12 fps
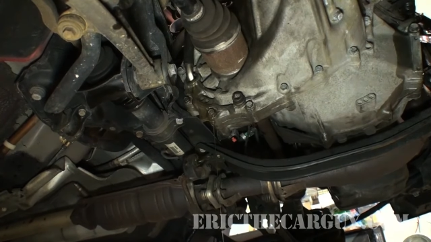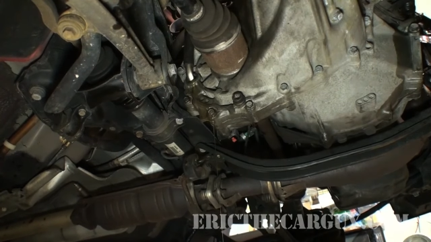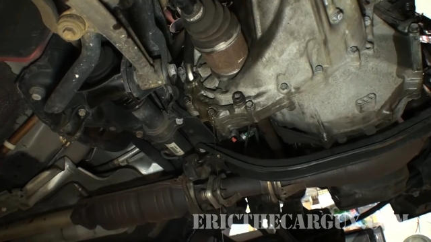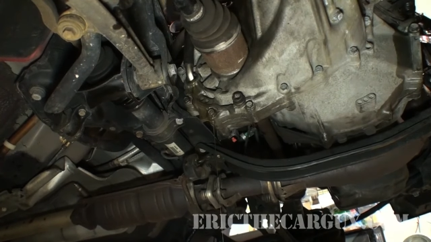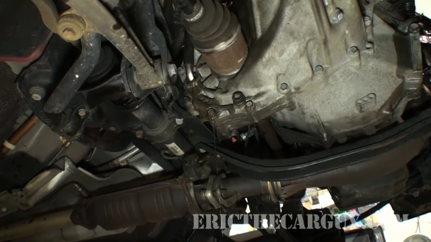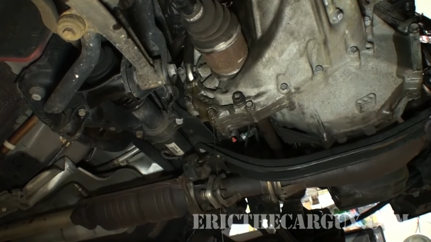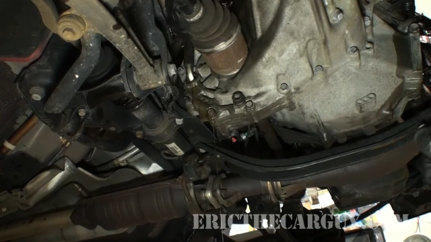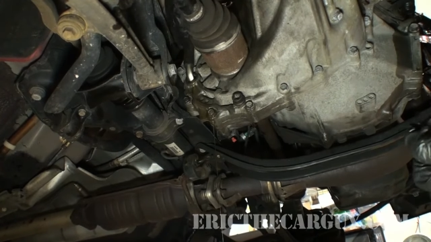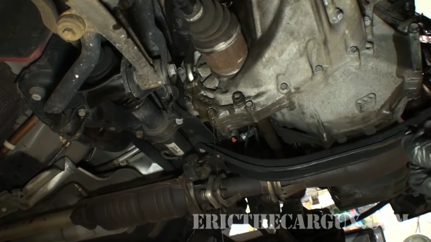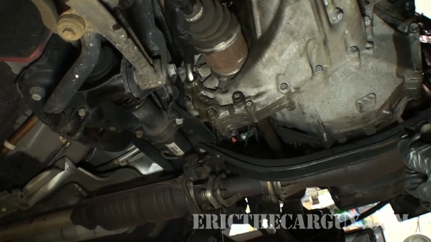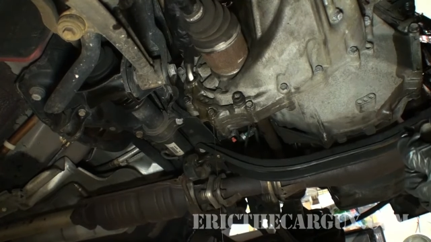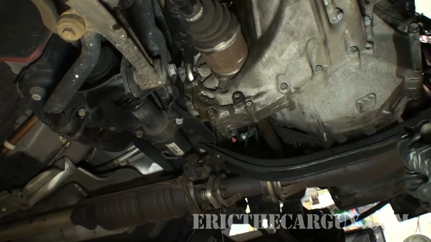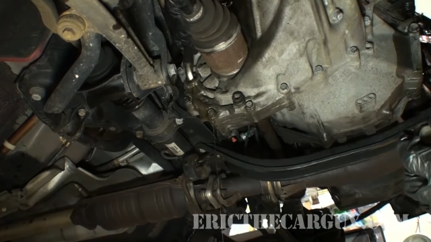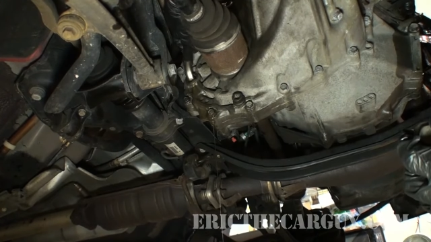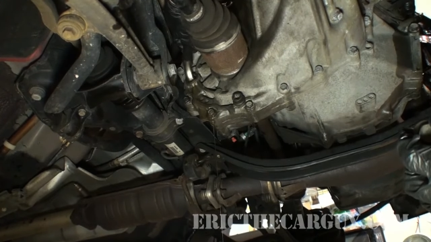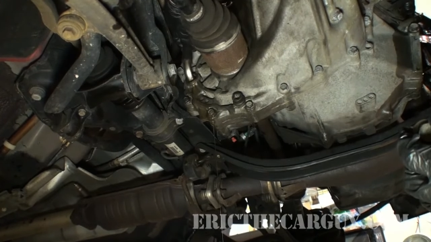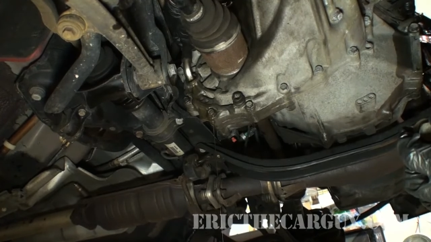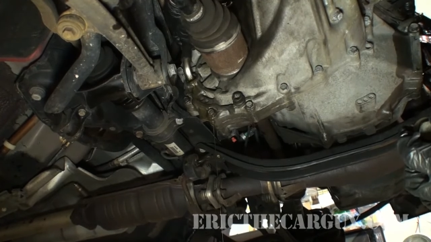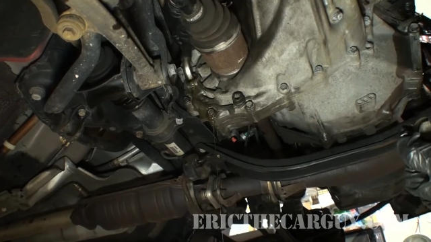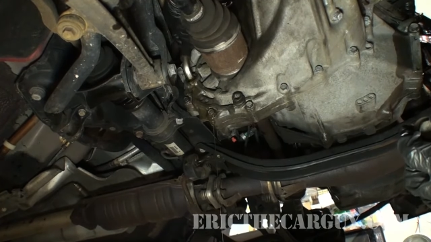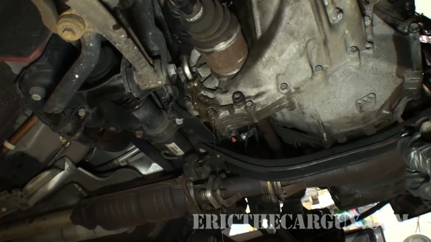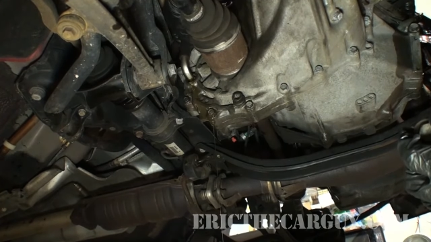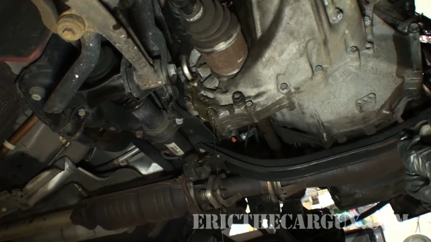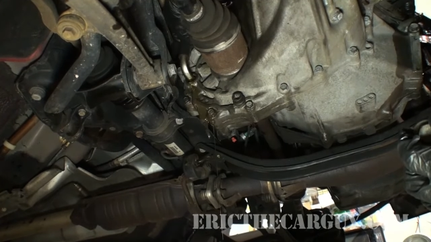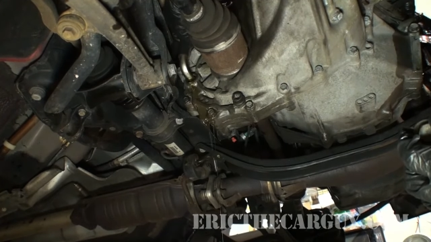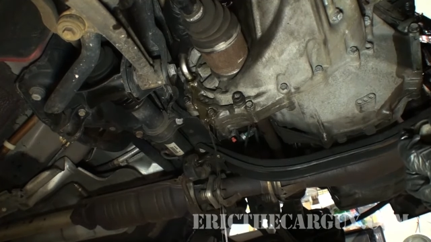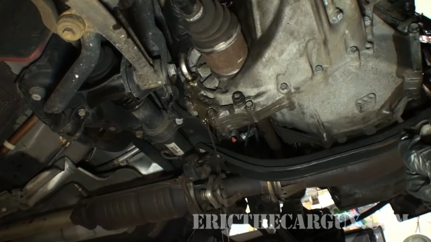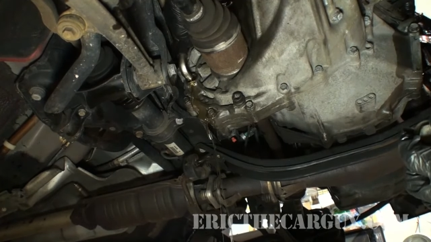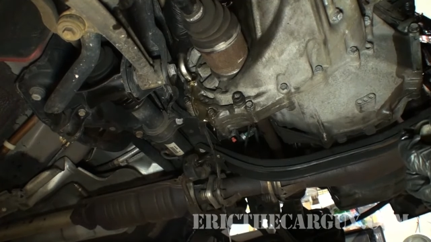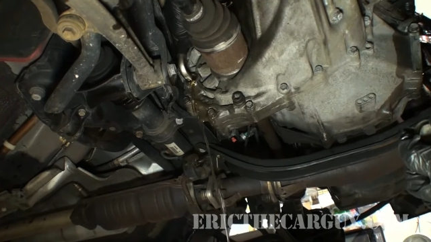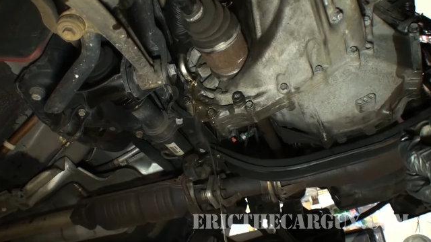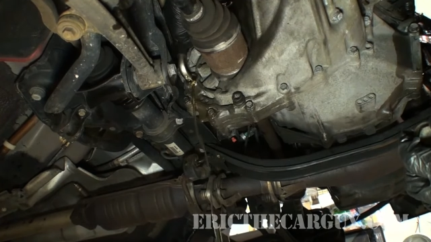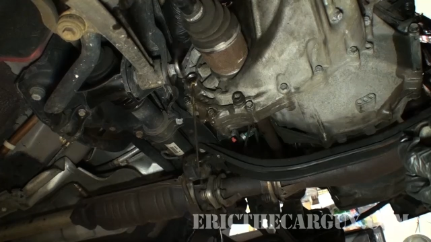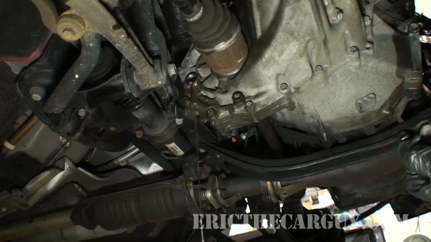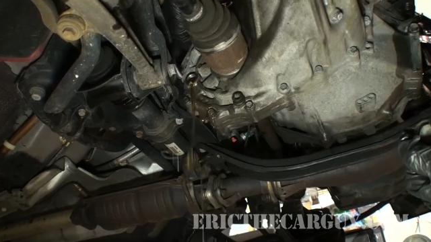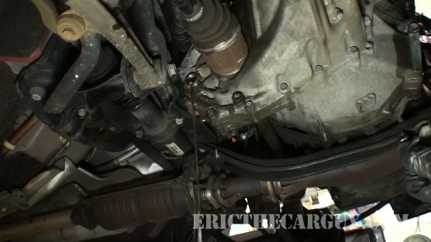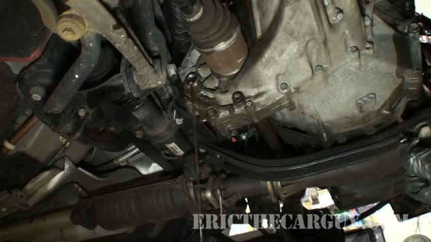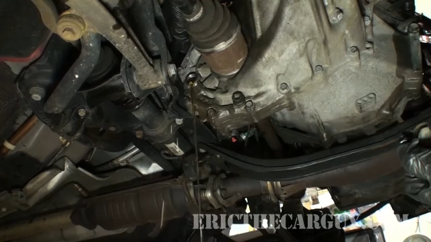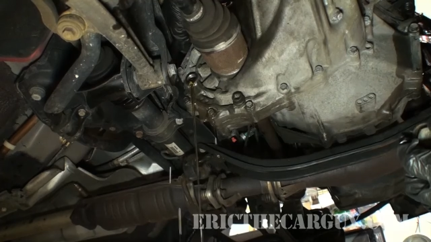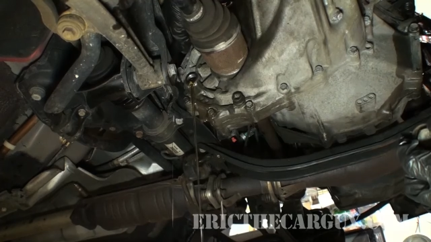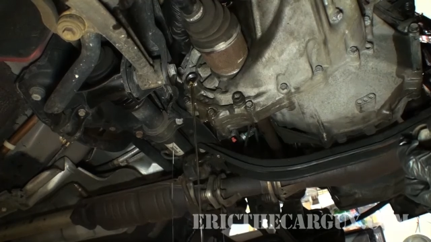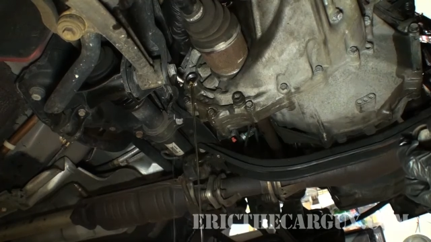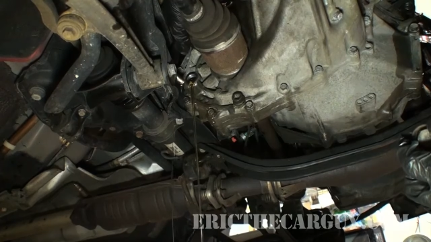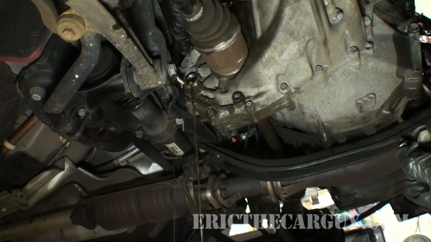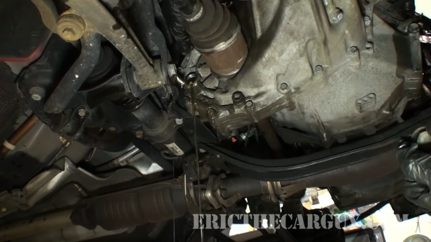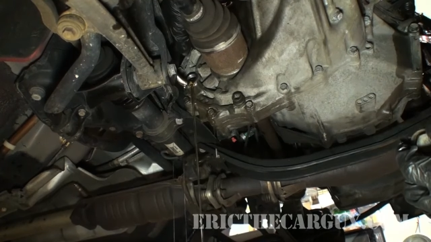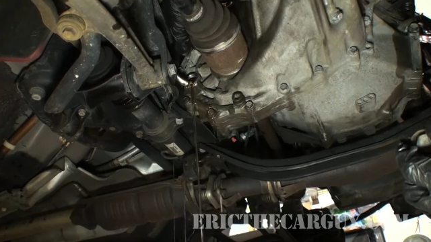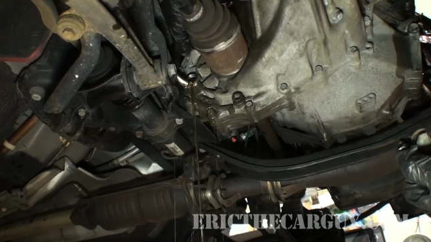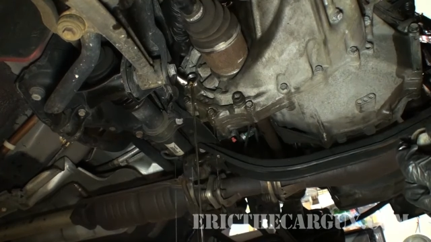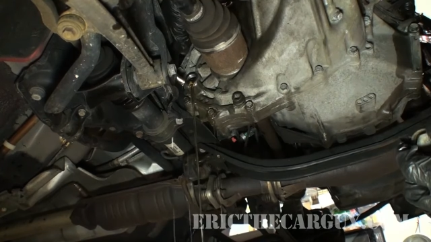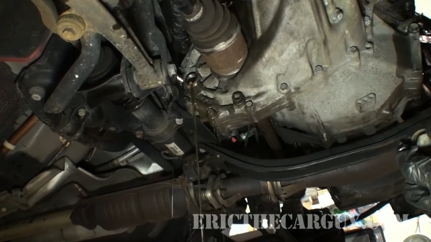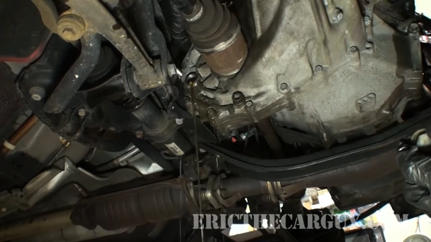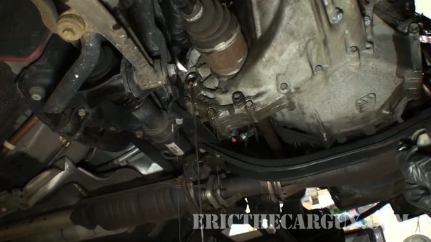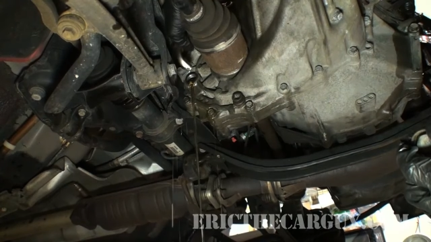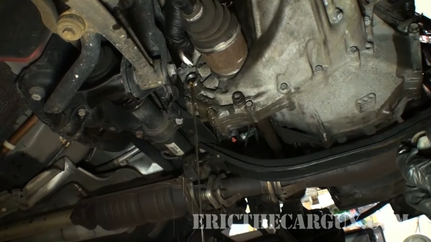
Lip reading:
(no speaker visible)